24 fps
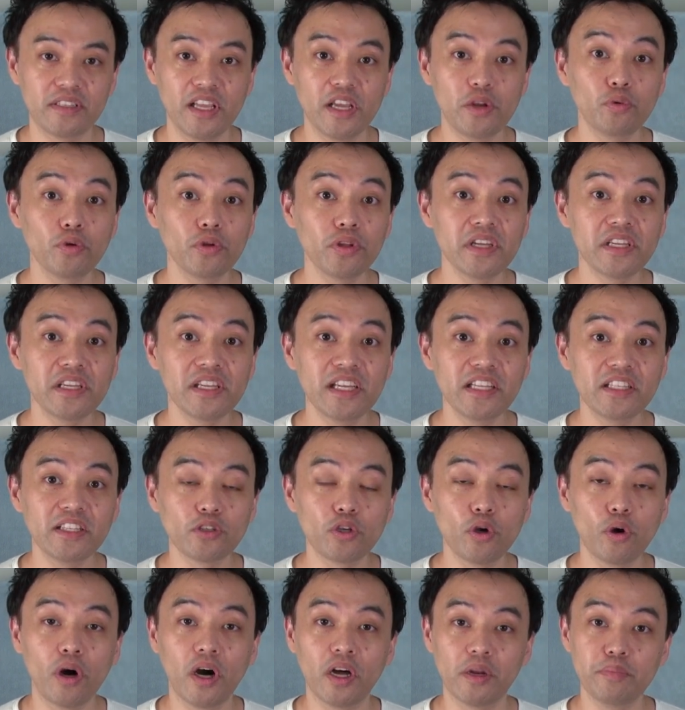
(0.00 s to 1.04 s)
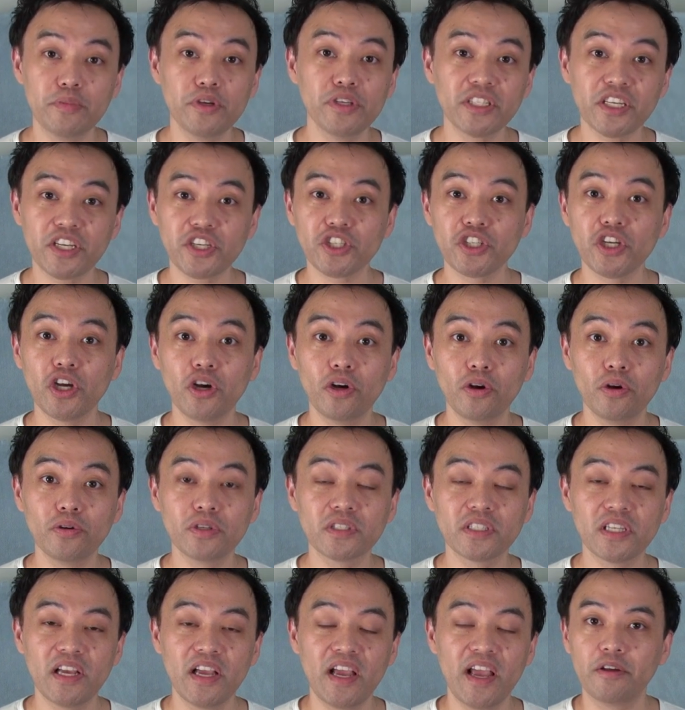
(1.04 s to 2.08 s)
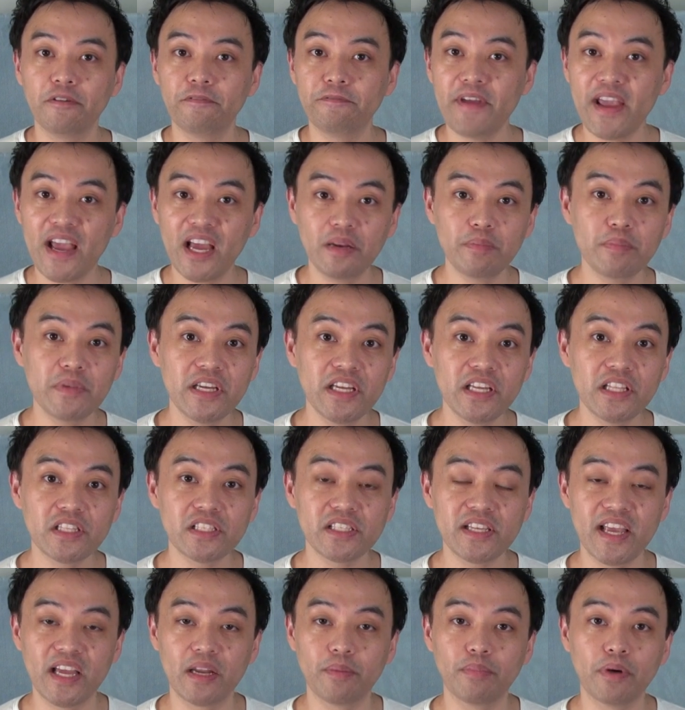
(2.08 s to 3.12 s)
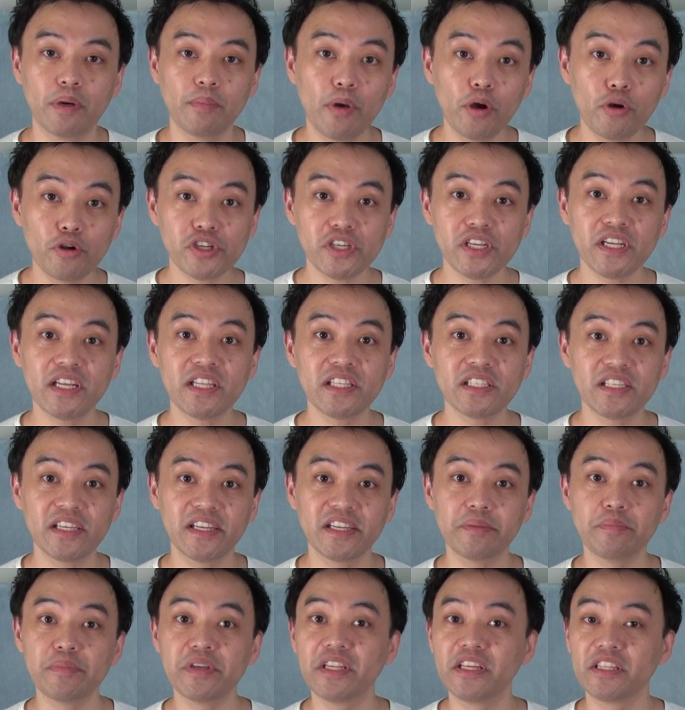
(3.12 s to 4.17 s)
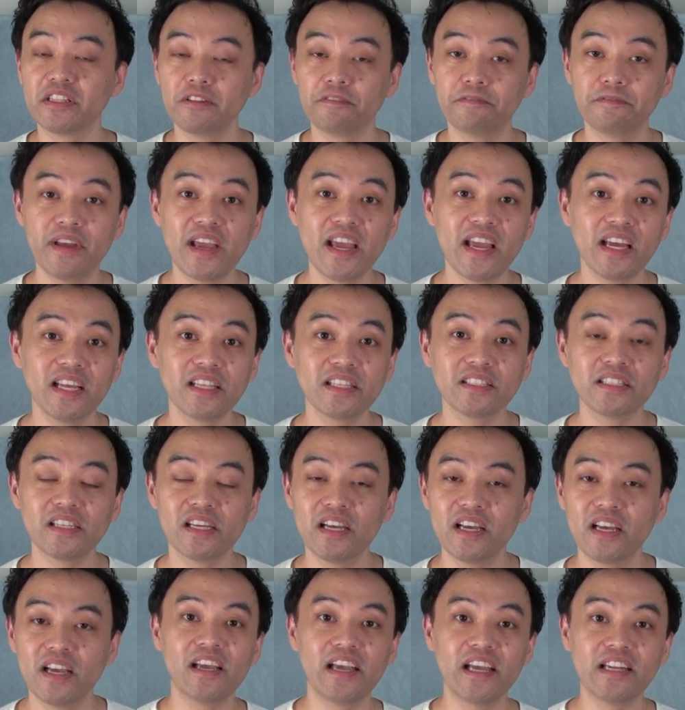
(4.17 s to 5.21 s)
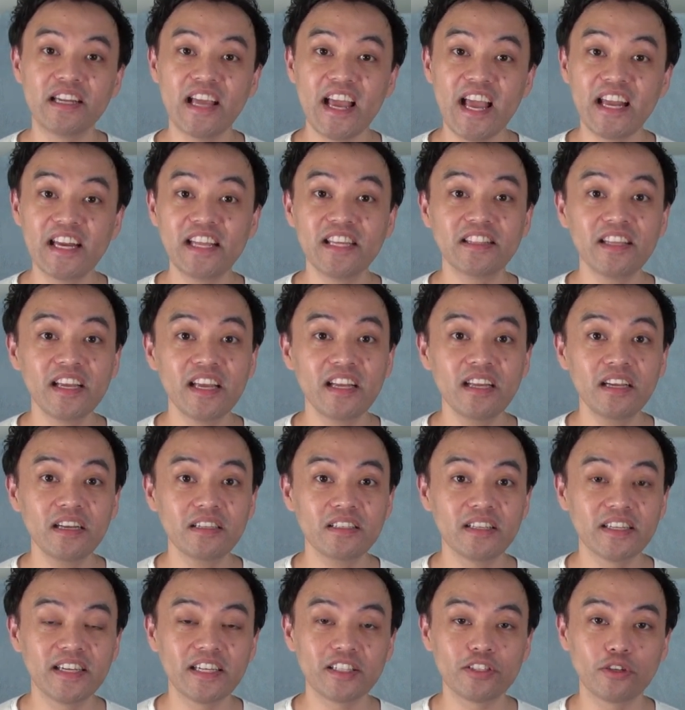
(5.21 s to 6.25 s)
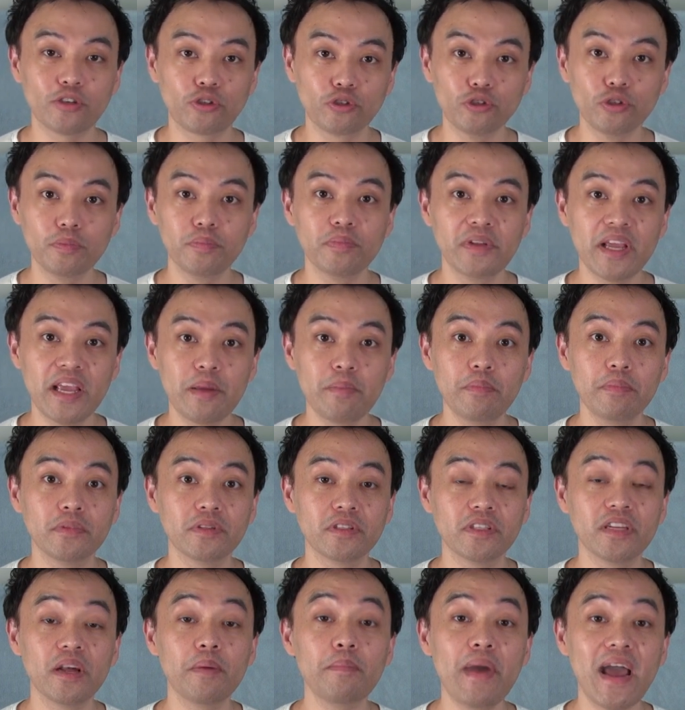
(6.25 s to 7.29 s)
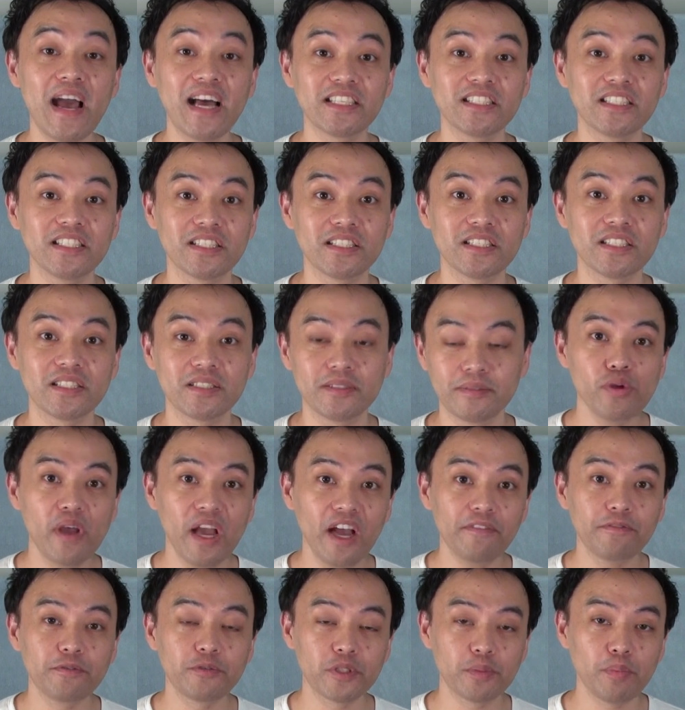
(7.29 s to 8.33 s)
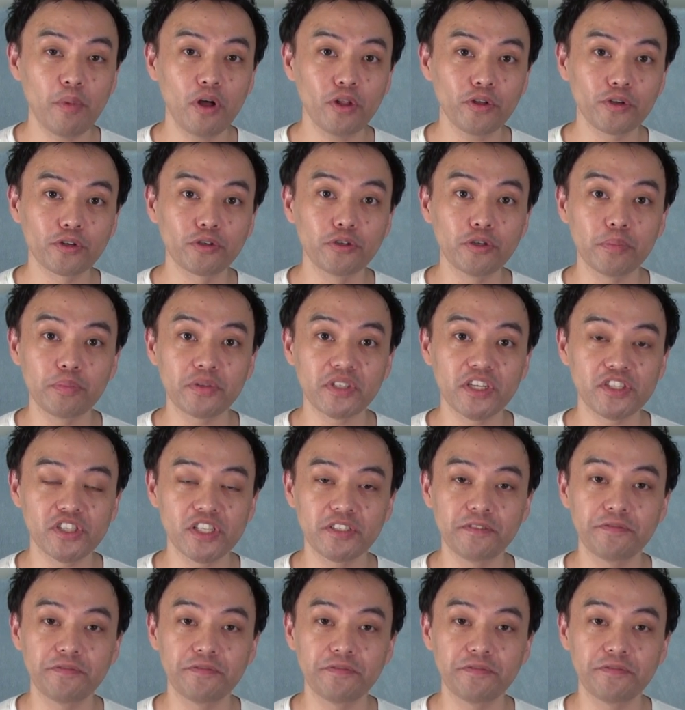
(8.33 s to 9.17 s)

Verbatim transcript: They really need to go on music shows, fan meets and promotions, and meeting the fans, and anything to get their group name to the masses. You have smaller groups such